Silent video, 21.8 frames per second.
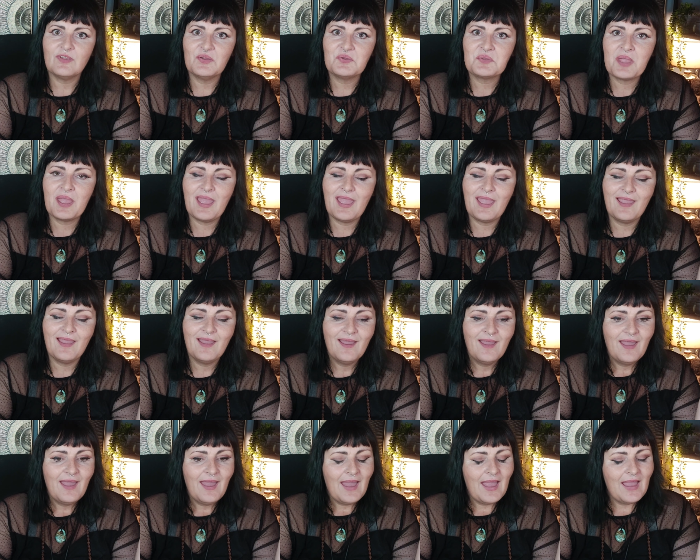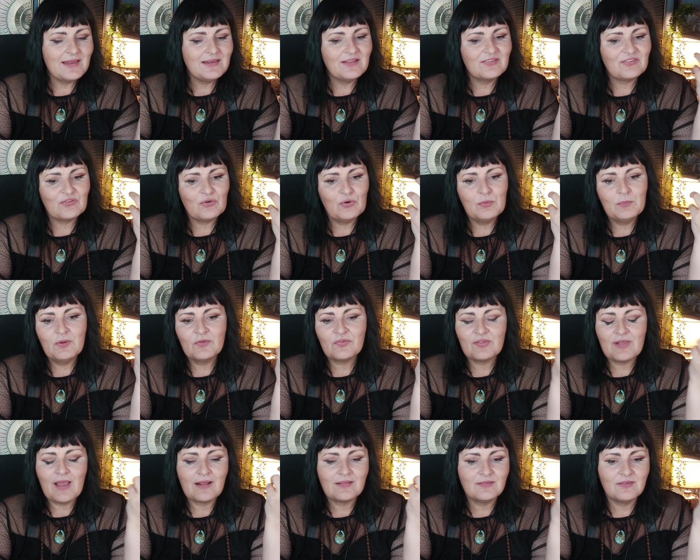Okay. And it's
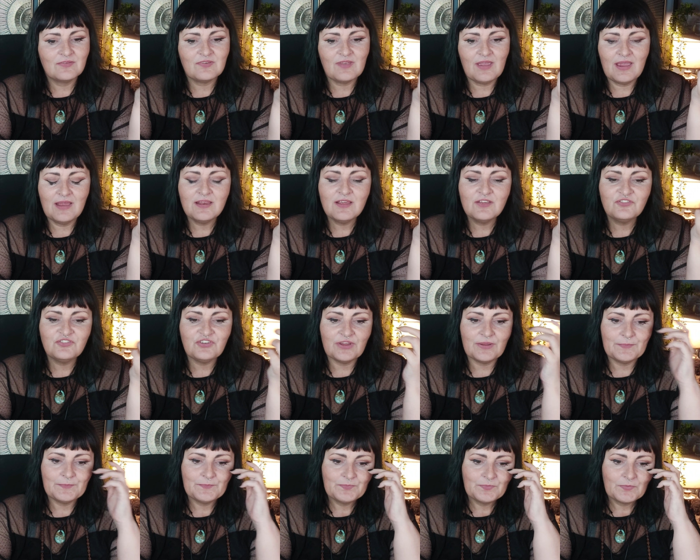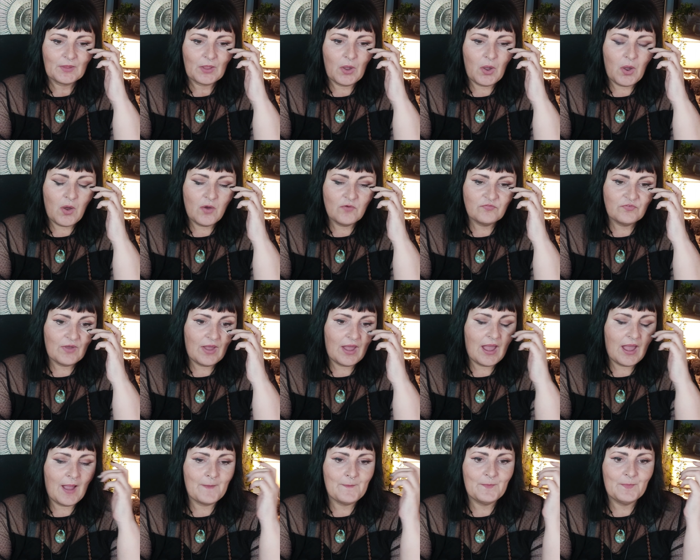almost like this energy of
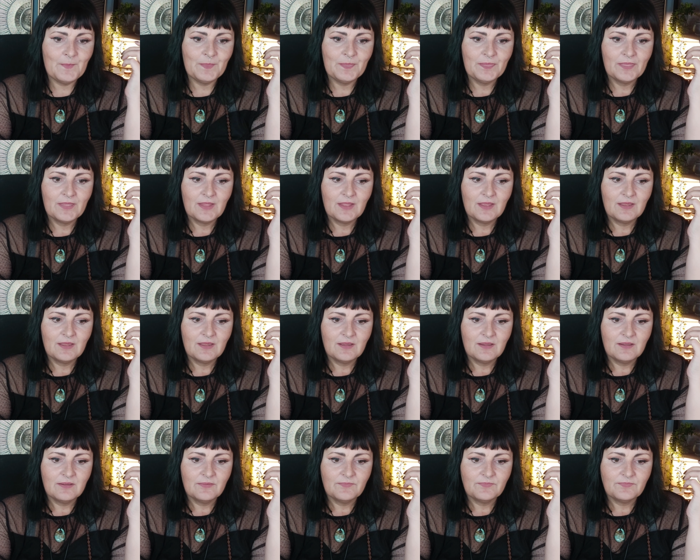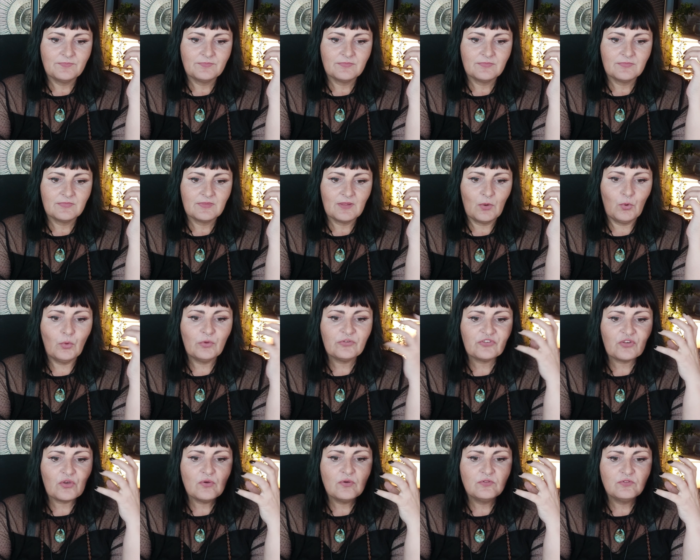um,
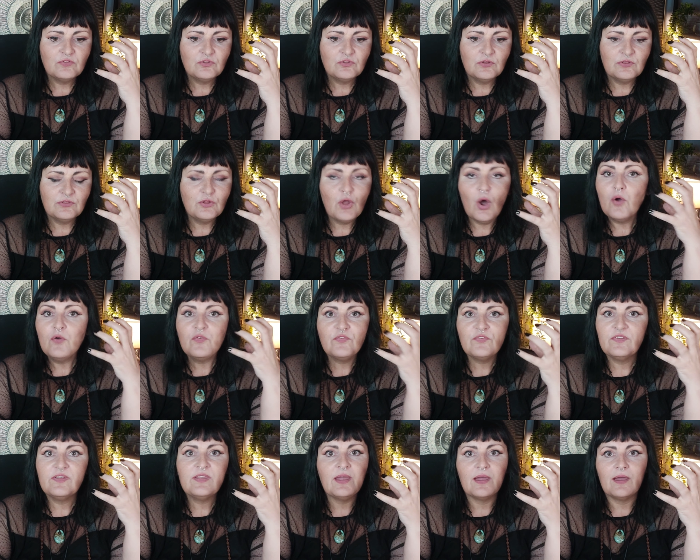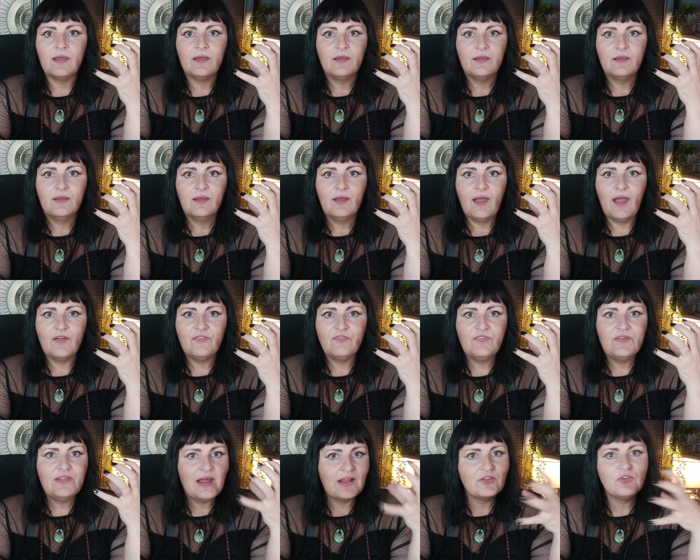also no fear. I
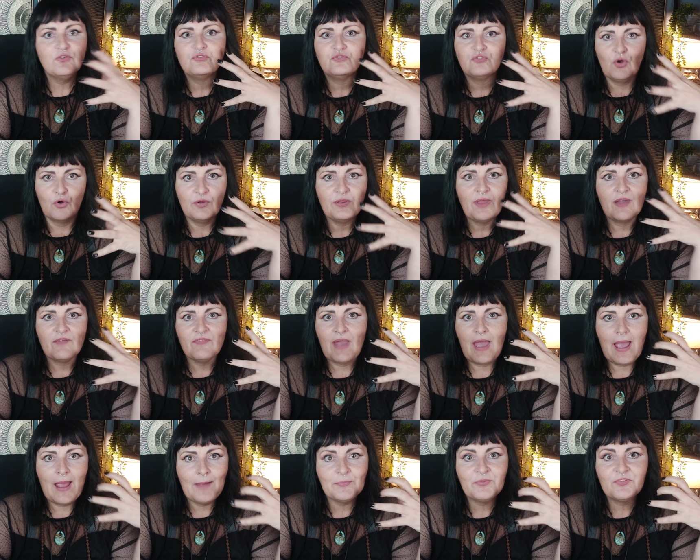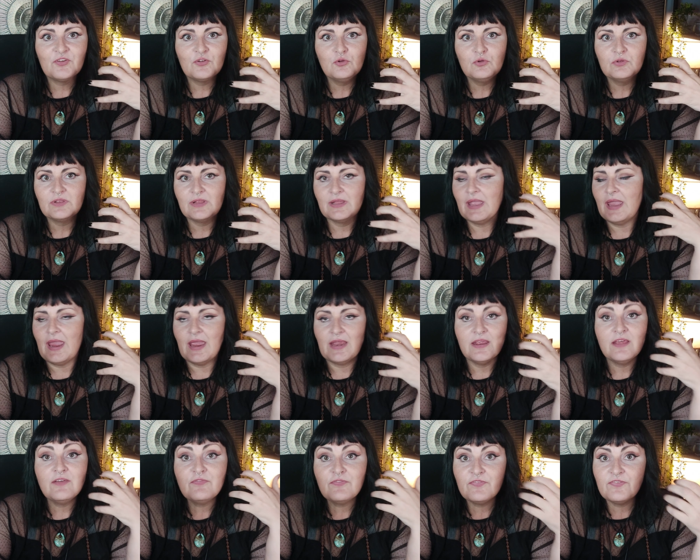feel like you don't have absolutely
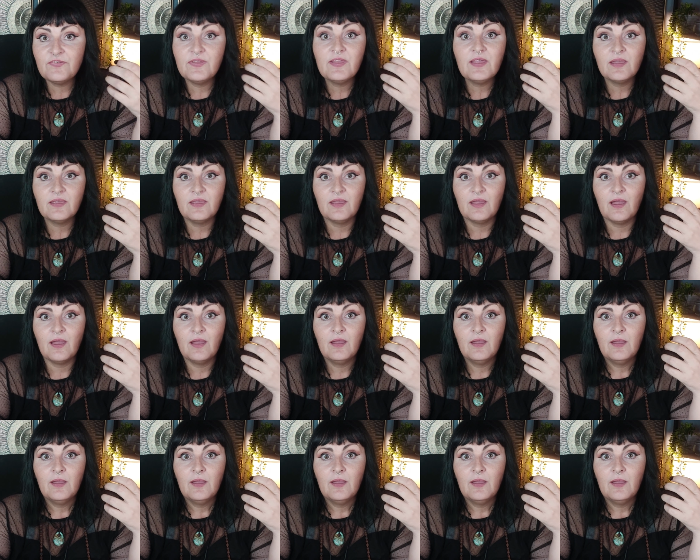any fear here.